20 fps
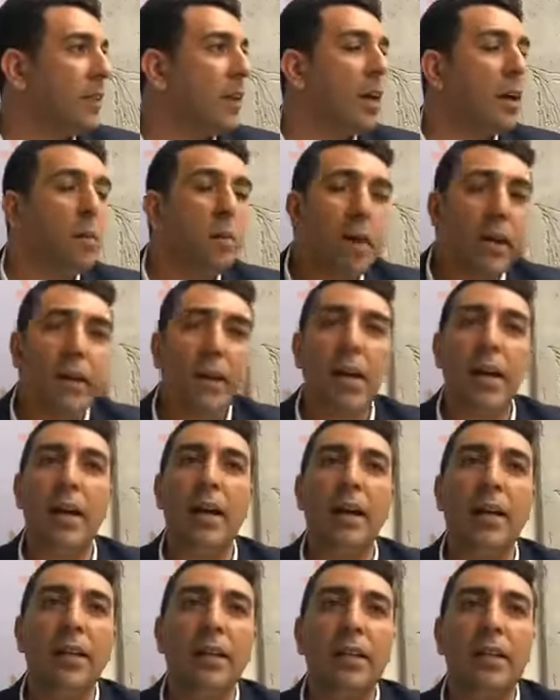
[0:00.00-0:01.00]

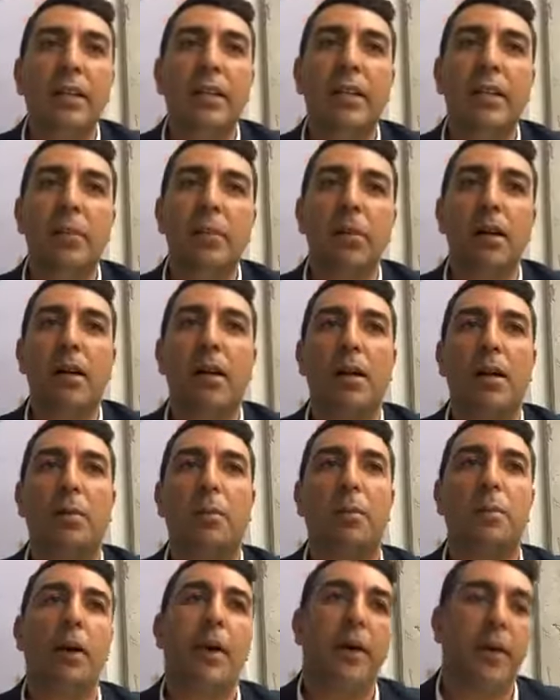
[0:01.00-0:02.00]
Rahmana
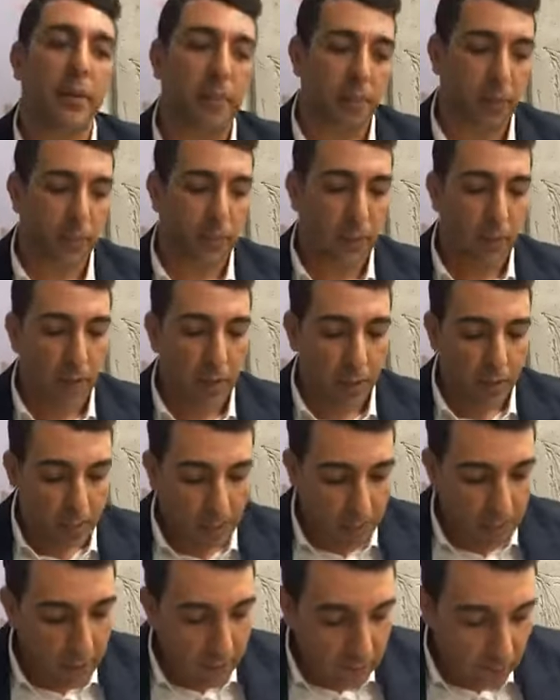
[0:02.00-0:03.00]
libabai.
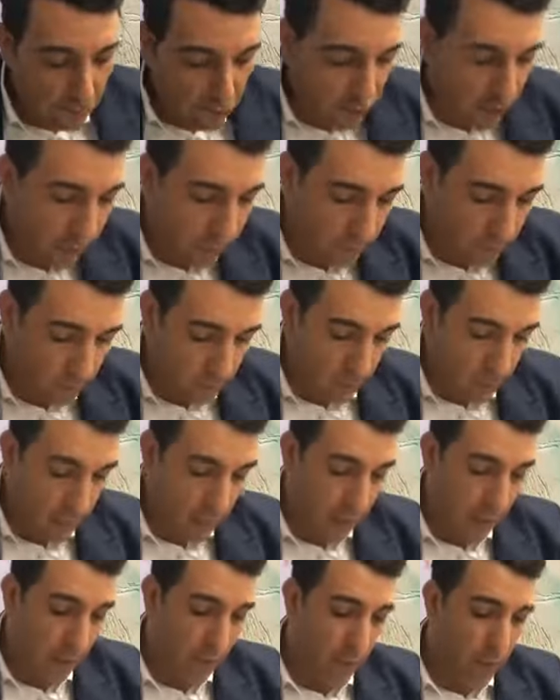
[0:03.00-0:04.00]
Bezat Hashem,
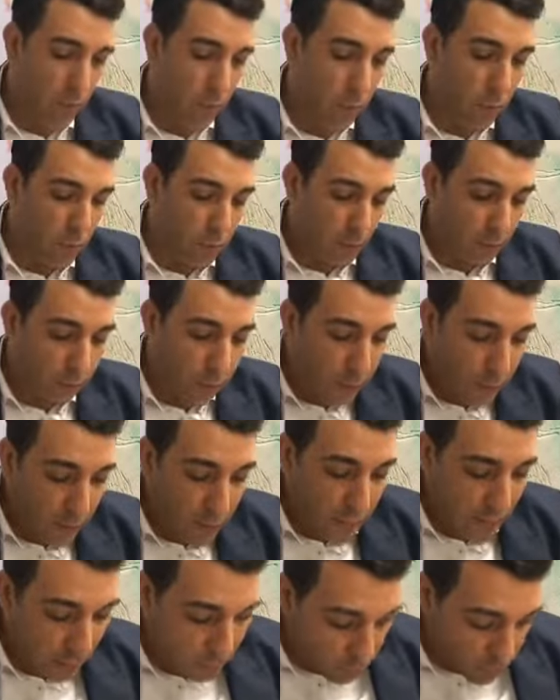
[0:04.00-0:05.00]
that we
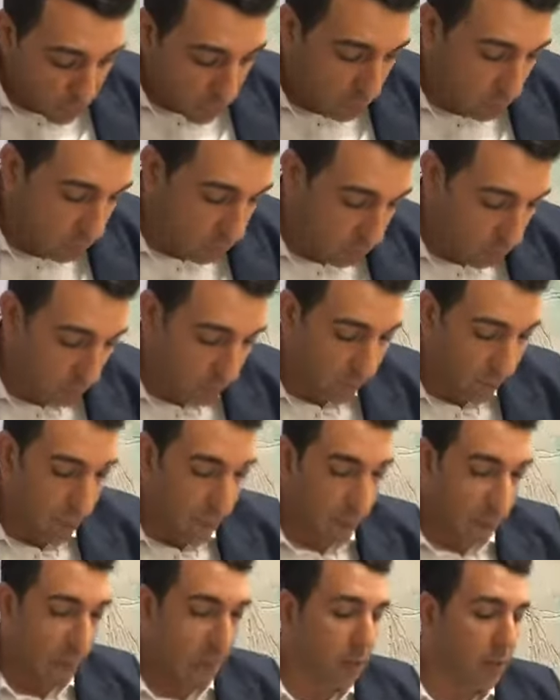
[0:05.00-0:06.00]
fill our soul
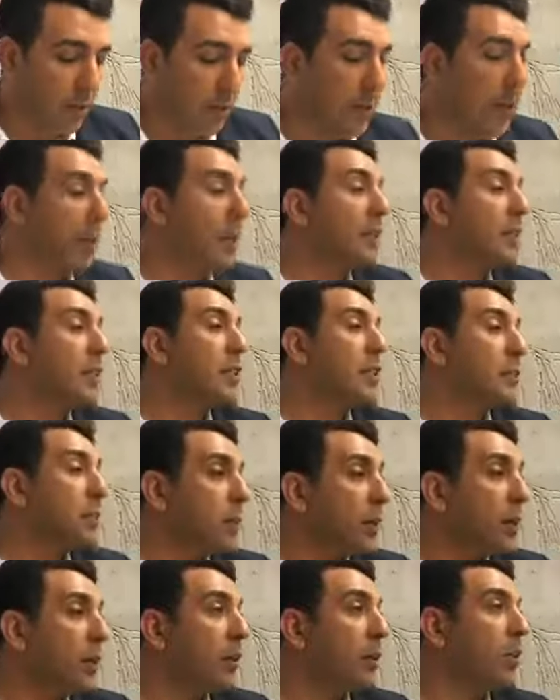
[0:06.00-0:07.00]
and our godly
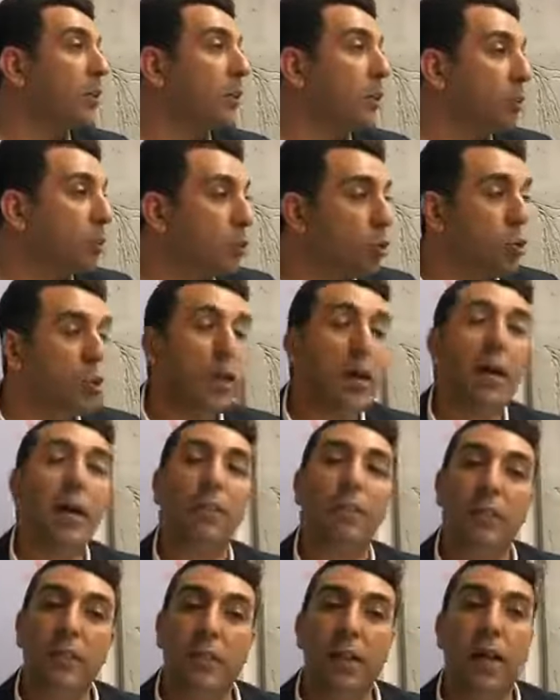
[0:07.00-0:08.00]
spark with
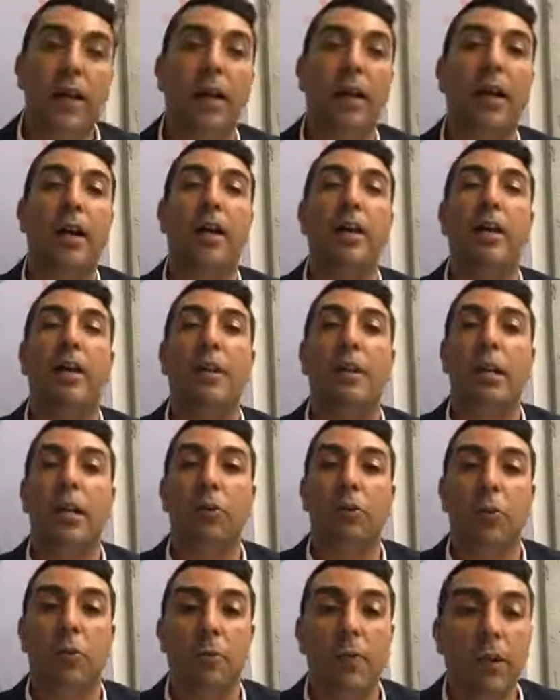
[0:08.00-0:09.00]
kedusha, v'tahara, and
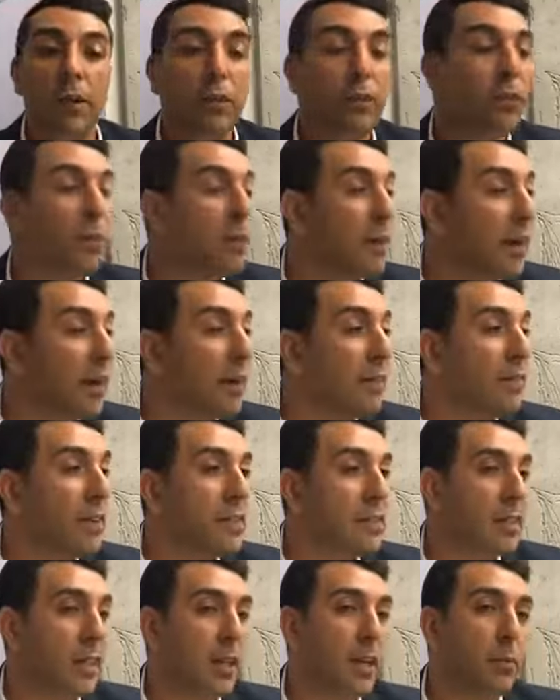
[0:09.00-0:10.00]
we merit for Bechava
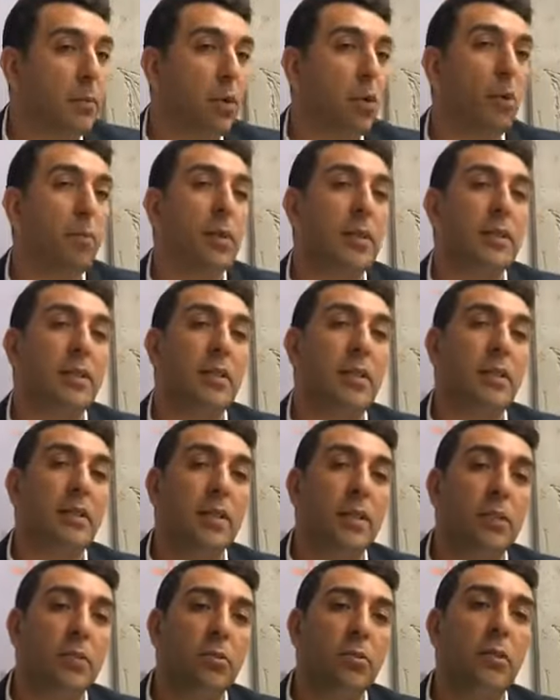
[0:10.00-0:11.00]
Tzachah Bechom
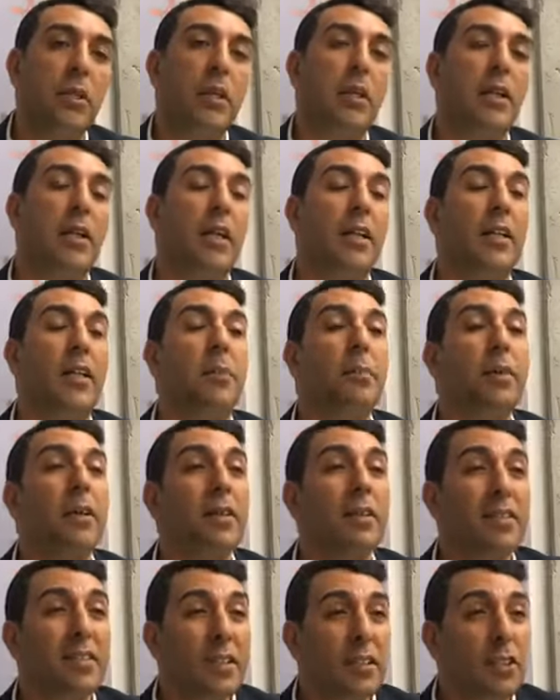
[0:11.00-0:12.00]
Aseyadenu, and that
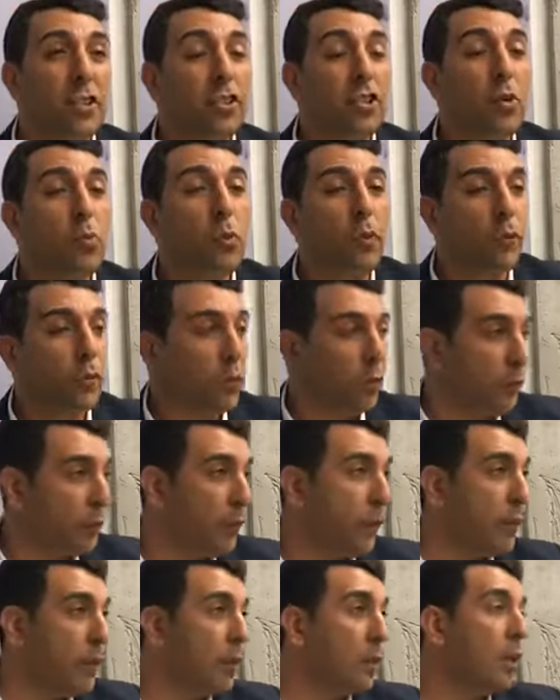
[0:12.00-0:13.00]
Be'ezat Hashem we
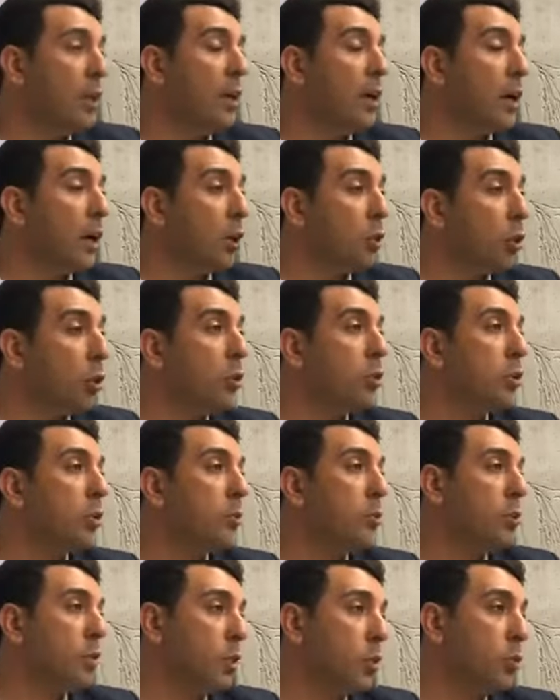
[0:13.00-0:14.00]
fulfill our
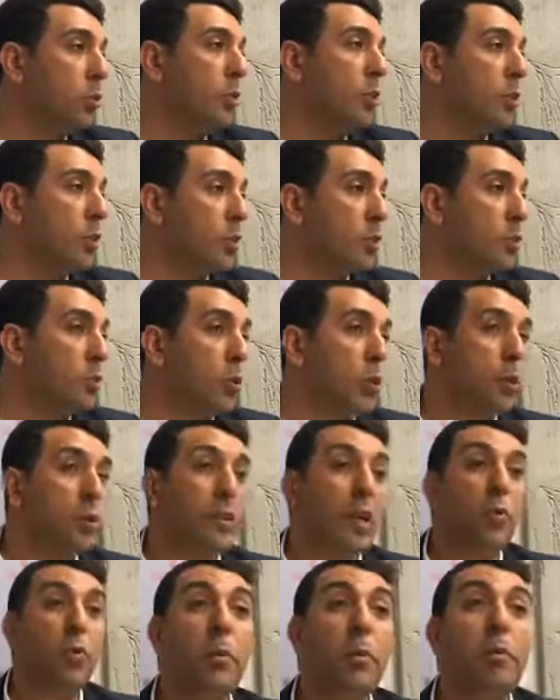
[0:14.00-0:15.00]
ultimate tikkun in this world,
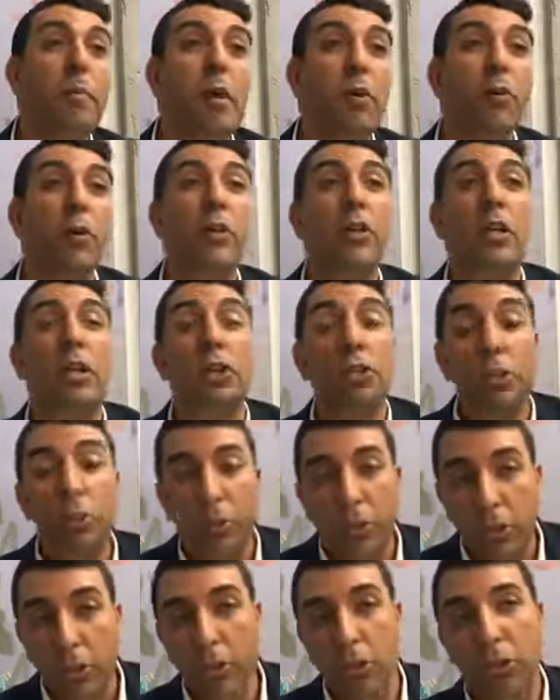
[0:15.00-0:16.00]
merit to
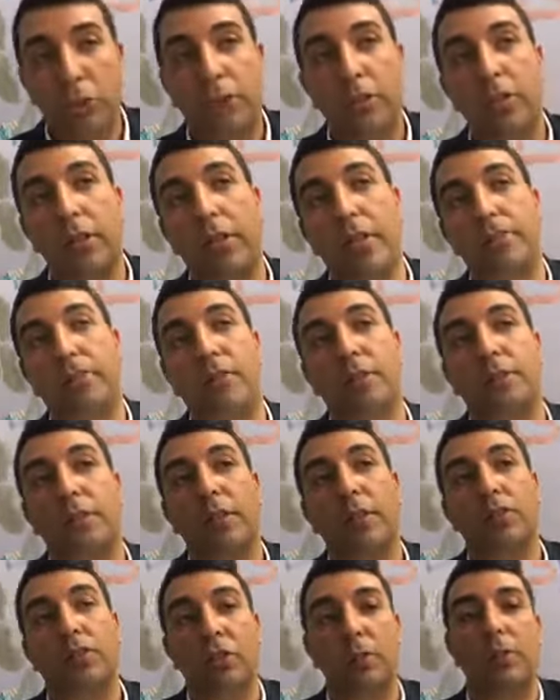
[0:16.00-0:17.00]
an eternal life.
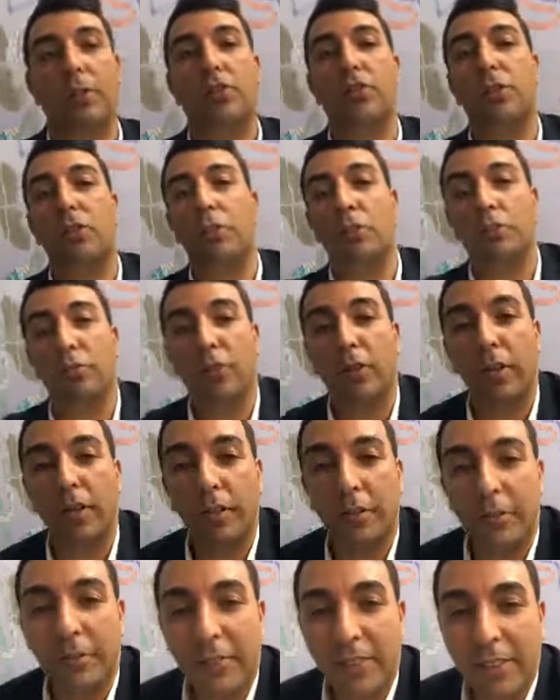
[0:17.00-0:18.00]
Shabbat
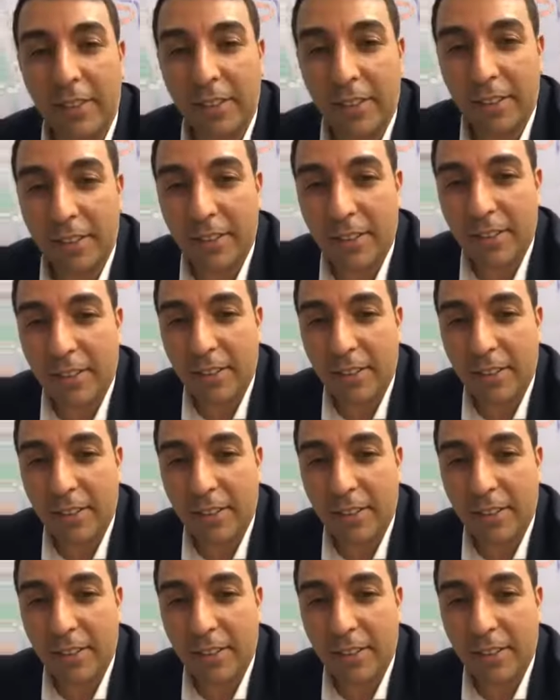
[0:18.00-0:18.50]
Shalom.